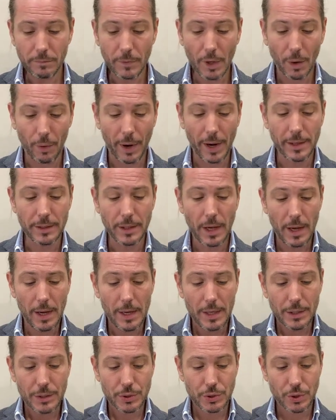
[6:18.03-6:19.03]
all right.
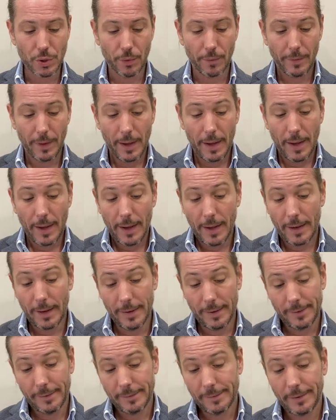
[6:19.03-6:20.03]
So,
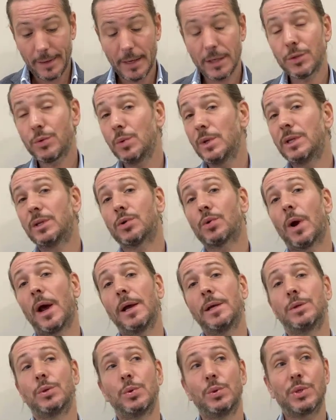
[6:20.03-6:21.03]
and as we
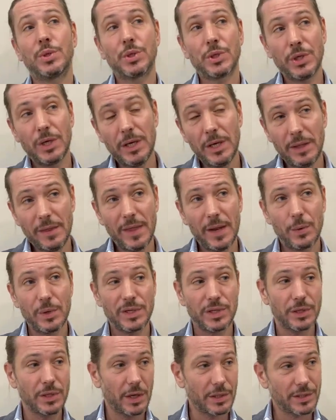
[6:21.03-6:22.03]
try to see, there
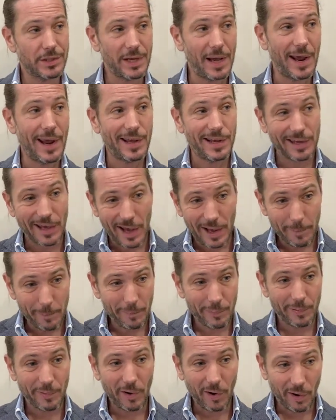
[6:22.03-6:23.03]
is not a
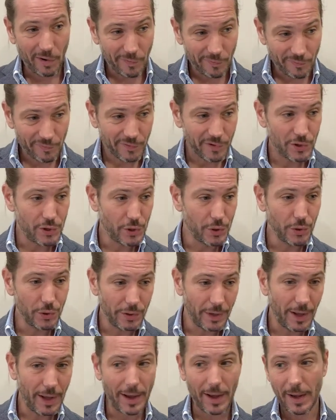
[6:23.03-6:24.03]
camp of
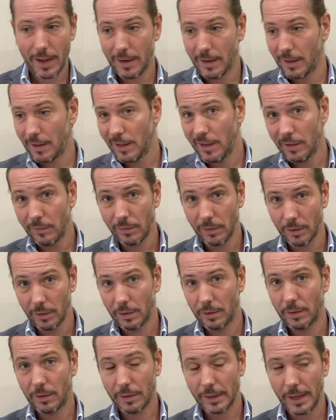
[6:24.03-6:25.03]
good and
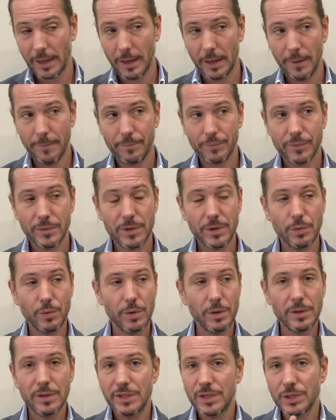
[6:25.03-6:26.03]
evil, okay?
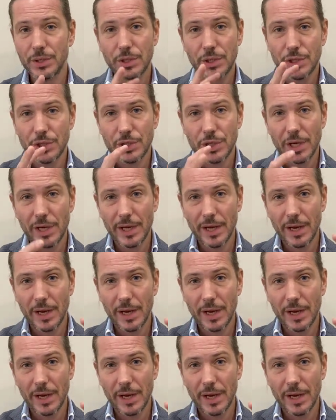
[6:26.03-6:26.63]
This is